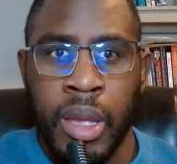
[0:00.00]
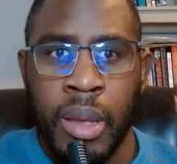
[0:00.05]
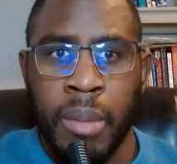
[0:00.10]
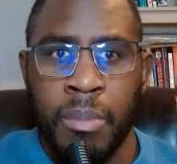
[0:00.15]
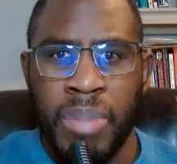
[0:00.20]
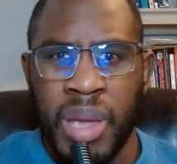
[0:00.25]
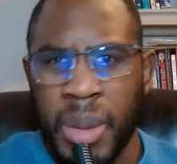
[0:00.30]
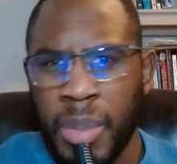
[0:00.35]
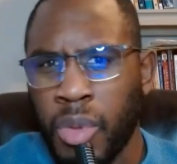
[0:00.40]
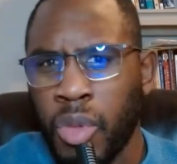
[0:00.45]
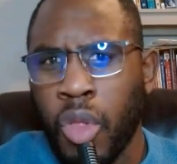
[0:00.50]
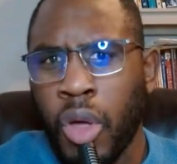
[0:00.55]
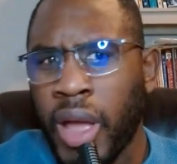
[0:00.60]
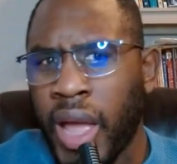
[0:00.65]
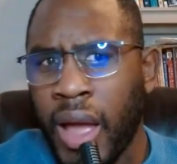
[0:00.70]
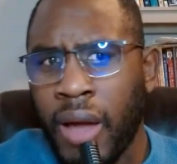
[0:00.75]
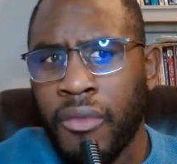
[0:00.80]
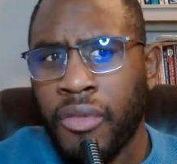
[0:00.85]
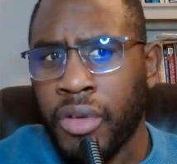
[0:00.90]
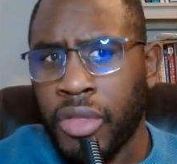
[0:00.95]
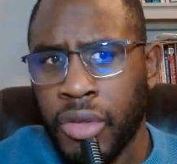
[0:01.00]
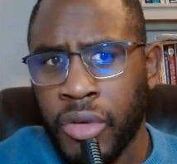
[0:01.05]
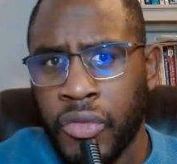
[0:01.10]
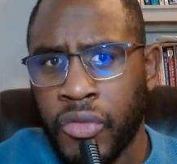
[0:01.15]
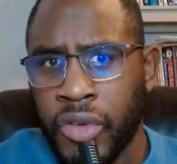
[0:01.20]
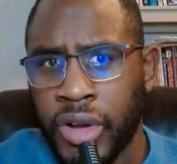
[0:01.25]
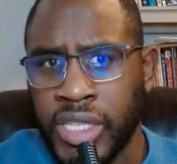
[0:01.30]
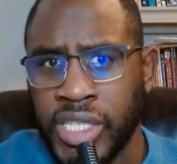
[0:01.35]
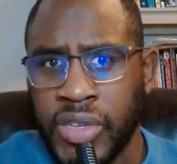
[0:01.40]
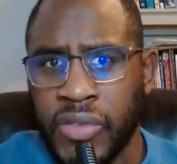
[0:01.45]
People look out for their
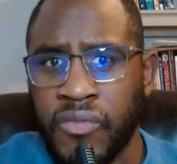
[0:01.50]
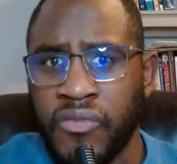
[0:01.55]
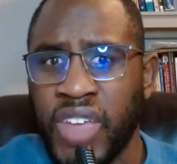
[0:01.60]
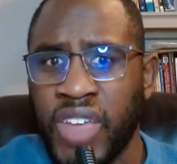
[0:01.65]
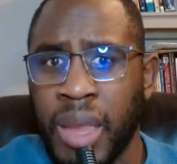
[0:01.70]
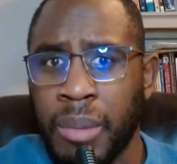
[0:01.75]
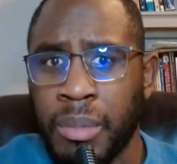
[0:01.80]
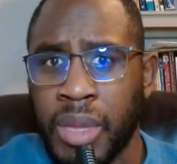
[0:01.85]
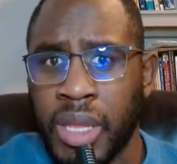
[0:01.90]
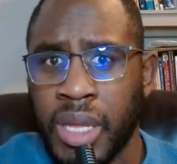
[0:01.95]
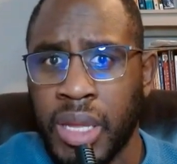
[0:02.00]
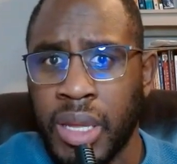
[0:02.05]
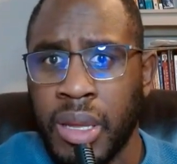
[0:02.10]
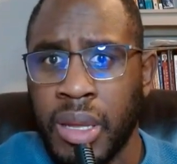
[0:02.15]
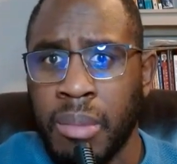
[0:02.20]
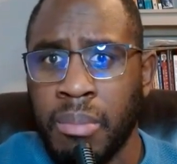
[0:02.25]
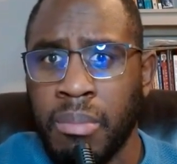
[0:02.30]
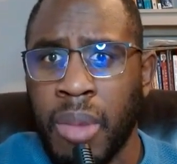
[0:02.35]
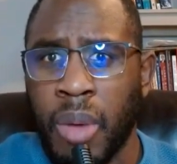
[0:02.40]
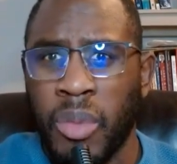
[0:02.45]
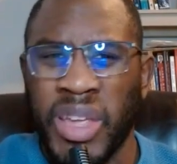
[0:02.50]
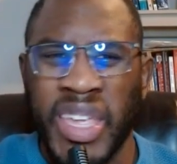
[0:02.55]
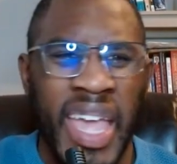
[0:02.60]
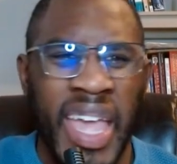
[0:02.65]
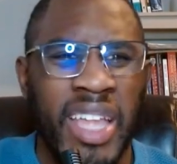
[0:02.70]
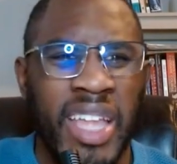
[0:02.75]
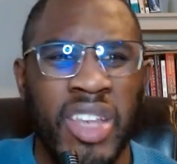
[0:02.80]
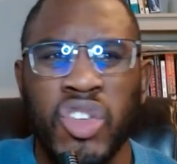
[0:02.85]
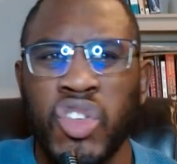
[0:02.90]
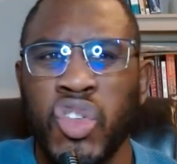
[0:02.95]
friends and family, but we
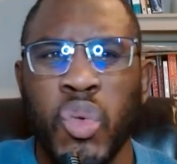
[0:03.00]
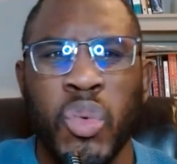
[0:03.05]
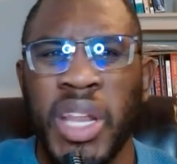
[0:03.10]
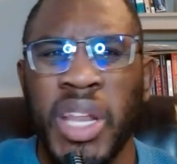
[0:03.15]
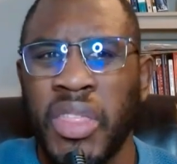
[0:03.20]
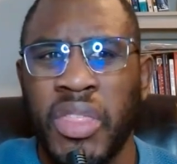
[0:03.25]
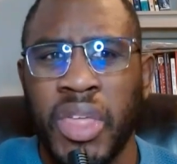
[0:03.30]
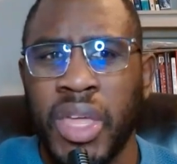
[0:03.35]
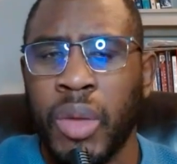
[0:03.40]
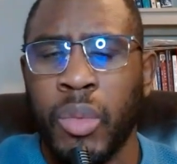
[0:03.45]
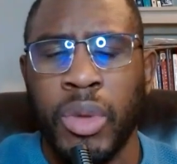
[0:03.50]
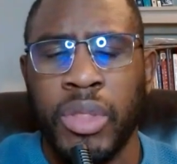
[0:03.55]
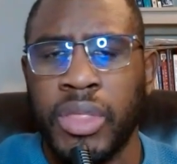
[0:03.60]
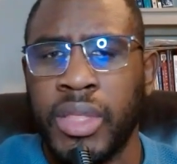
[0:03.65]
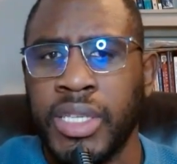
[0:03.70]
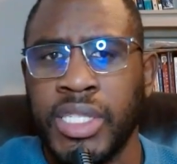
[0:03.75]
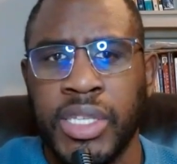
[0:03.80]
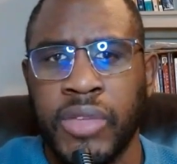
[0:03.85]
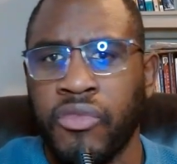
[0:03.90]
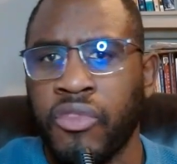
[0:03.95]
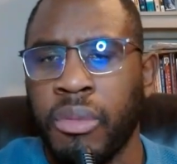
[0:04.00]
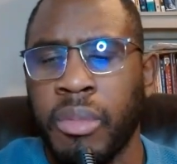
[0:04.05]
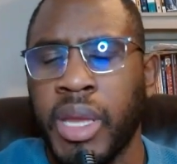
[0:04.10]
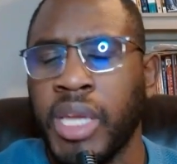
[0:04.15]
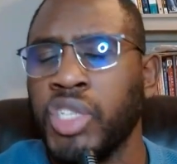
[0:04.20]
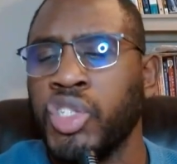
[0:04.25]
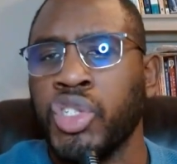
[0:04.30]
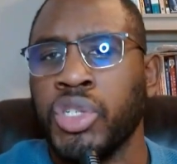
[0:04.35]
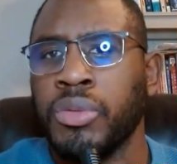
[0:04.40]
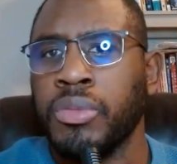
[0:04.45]
can't do anything with this
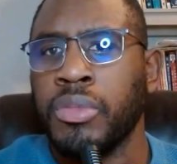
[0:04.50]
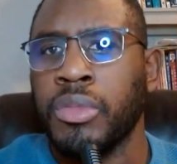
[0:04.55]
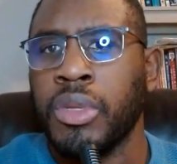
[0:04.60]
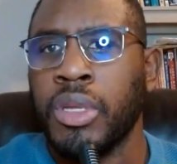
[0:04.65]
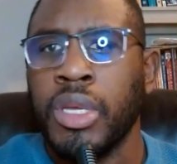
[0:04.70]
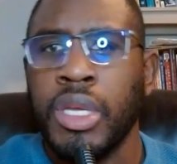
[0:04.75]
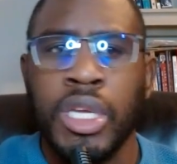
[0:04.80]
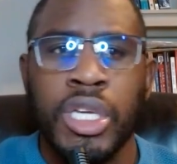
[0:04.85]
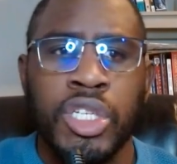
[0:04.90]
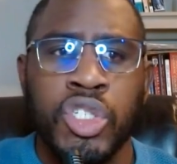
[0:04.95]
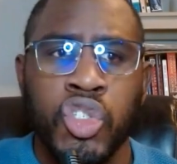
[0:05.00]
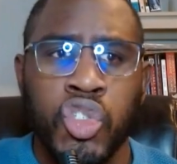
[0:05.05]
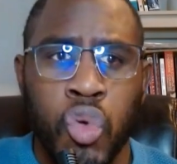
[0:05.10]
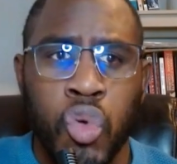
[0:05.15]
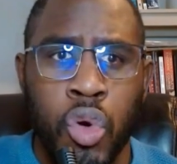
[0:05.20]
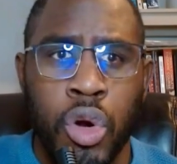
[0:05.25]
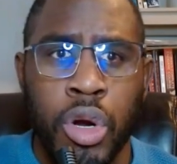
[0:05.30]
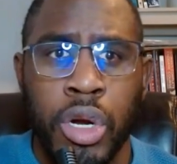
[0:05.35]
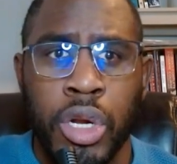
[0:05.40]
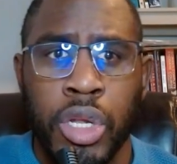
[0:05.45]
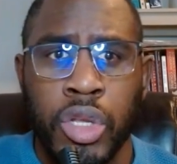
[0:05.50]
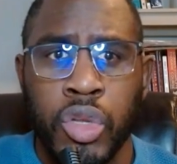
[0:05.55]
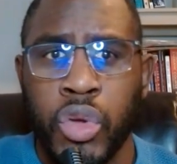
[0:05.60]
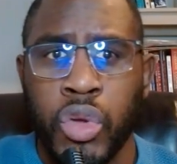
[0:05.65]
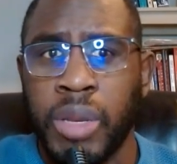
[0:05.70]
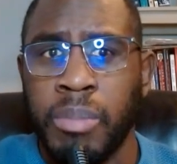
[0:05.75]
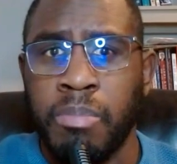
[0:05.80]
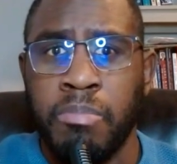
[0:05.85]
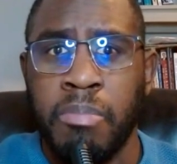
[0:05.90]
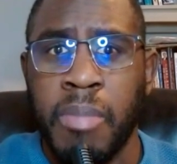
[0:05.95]
information. Sure, you
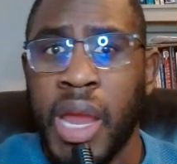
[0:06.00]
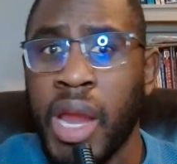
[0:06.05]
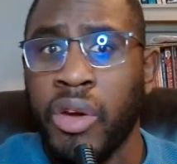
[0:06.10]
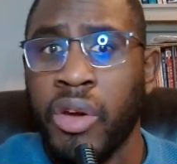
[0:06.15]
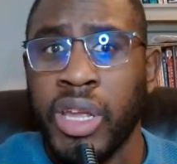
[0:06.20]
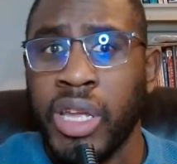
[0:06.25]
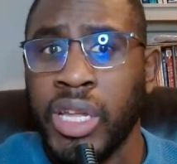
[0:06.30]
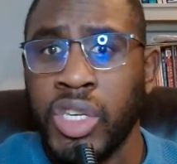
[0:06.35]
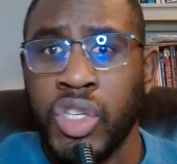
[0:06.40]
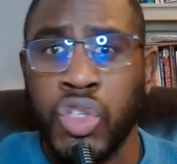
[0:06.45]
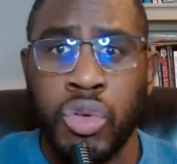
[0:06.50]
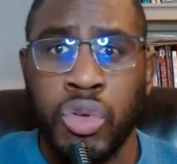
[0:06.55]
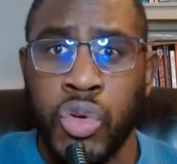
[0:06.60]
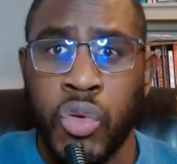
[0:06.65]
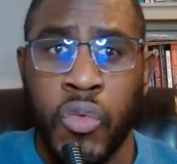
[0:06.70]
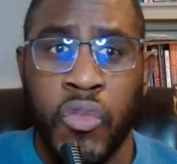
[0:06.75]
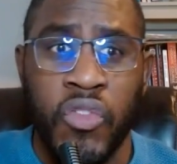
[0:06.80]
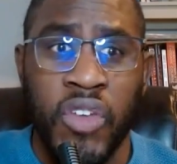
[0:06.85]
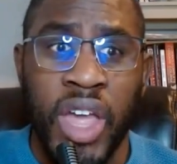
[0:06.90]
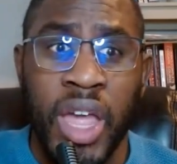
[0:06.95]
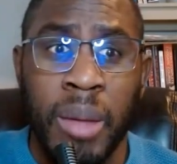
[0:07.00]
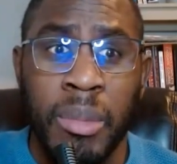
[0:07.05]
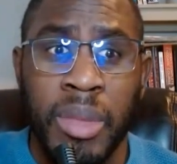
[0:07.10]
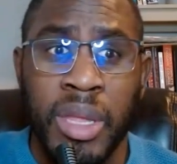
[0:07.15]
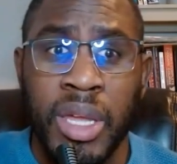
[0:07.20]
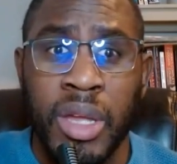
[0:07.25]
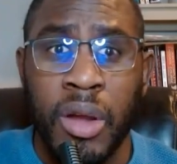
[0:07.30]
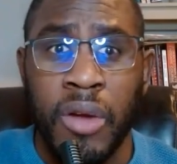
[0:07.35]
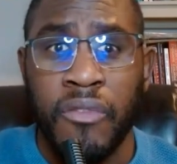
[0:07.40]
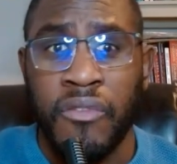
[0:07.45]
can marry into a new
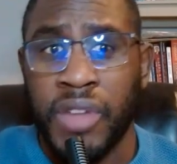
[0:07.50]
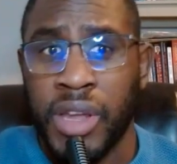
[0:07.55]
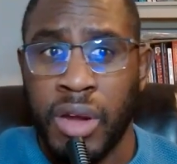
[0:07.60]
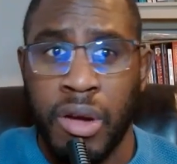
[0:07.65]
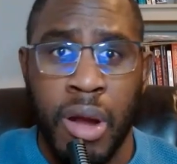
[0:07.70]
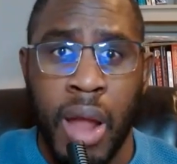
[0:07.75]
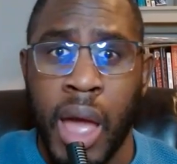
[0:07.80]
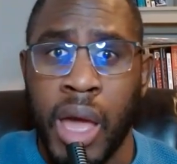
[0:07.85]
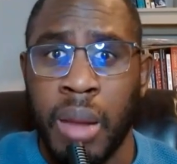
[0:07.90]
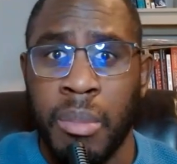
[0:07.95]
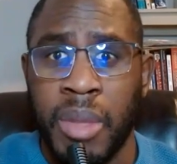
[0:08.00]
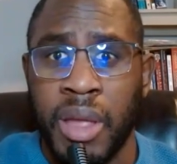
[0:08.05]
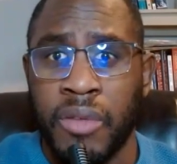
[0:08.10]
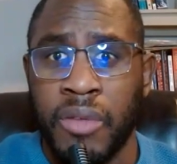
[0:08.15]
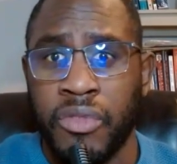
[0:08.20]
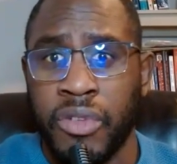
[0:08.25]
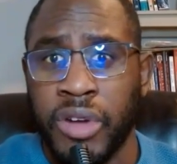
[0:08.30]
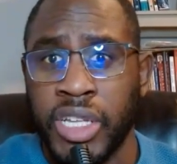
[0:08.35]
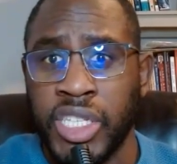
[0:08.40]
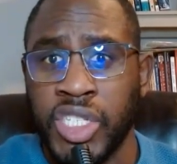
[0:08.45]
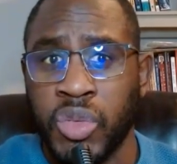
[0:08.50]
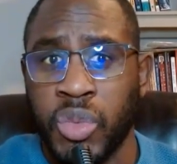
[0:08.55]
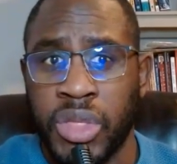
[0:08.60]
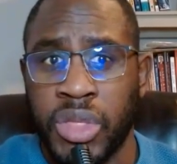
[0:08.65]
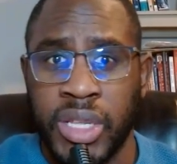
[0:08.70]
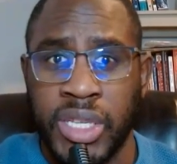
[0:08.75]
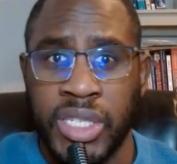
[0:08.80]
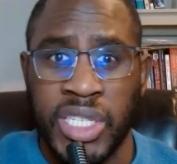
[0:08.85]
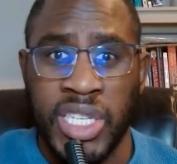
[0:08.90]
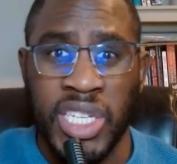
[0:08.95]
family or figure out how to make friends with
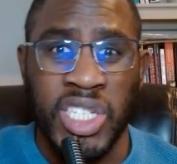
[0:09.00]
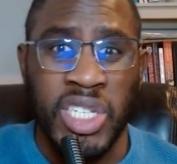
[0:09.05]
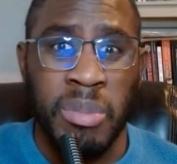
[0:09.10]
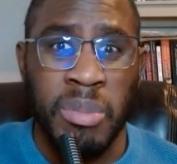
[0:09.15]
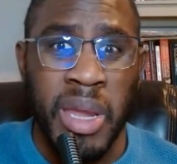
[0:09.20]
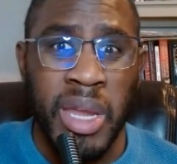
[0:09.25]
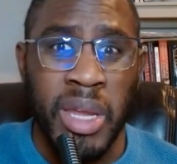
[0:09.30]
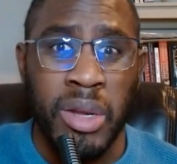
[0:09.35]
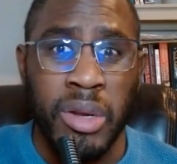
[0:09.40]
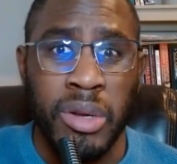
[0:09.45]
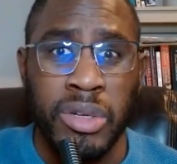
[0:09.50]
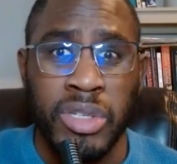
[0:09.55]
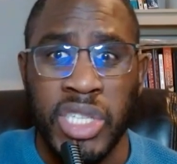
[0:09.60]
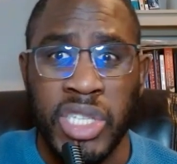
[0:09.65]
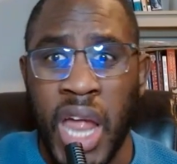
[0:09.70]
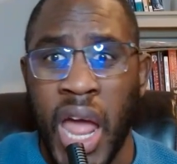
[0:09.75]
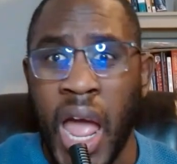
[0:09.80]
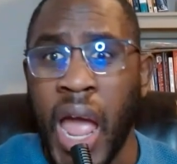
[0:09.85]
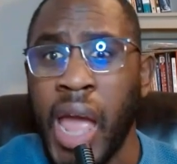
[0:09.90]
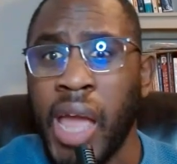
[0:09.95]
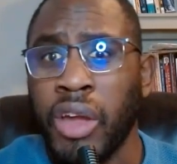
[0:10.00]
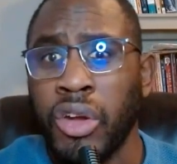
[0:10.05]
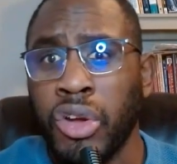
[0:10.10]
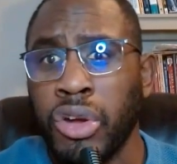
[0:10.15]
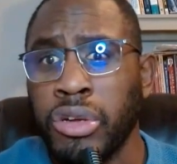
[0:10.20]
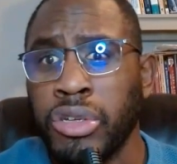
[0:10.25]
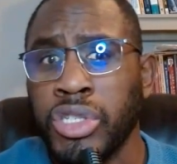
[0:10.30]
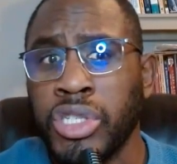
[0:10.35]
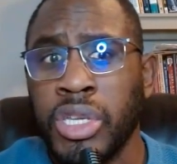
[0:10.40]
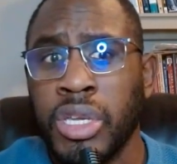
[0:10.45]
decision makers and
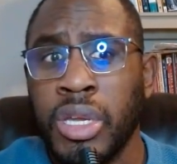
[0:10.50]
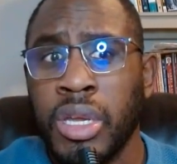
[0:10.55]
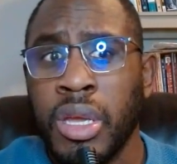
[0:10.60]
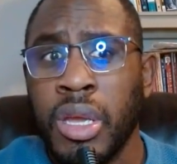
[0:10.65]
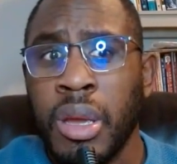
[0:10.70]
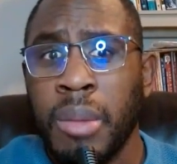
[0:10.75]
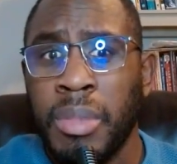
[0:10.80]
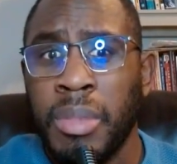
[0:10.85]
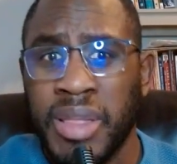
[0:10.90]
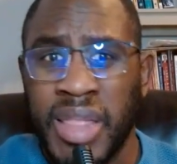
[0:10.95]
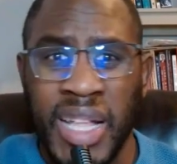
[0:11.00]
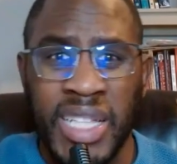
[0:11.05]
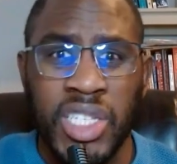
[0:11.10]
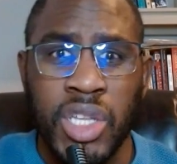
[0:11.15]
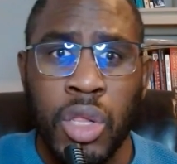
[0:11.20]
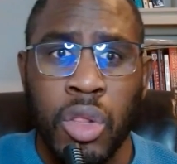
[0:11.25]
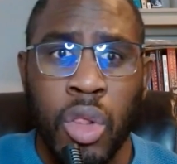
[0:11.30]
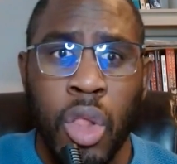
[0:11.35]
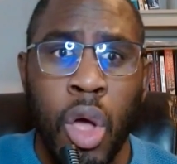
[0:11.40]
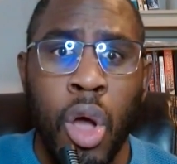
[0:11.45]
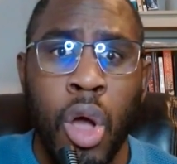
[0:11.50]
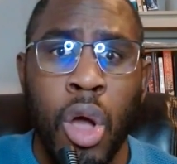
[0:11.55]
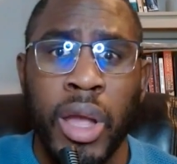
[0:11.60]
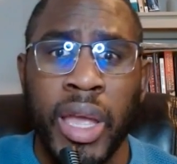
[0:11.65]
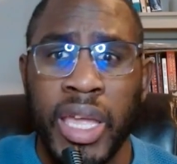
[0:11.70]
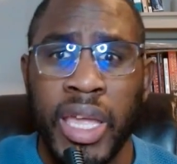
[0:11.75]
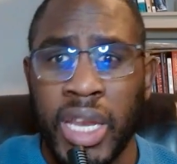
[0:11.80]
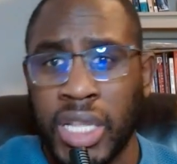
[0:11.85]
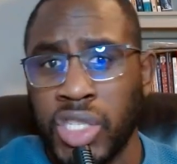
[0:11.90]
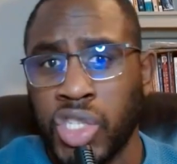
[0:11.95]
hires, but that's a long
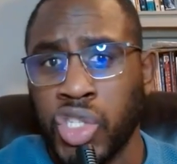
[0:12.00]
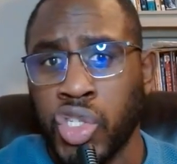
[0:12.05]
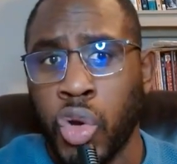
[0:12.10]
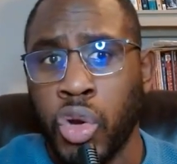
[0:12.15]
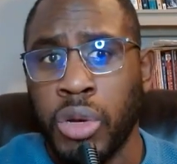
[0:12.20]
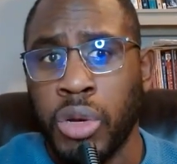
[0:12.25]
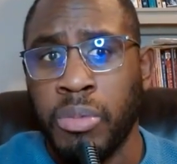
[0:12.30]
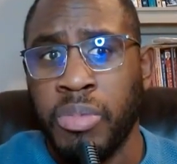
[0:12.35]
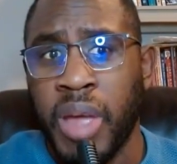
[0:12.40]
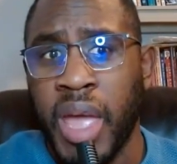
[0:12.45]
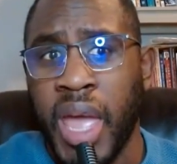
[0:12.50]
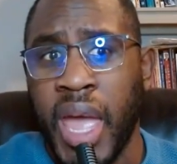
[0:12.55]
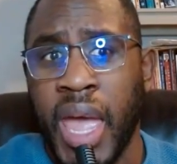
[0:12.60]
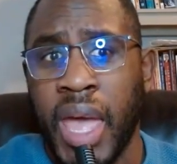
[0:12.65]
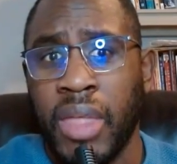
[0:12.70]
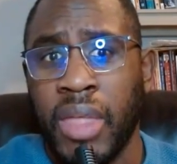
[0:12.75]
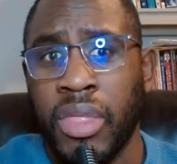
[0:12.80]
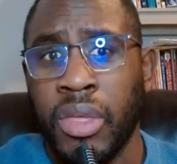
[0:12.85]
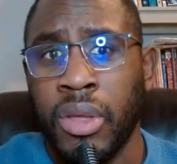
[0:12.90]
and uncertain path.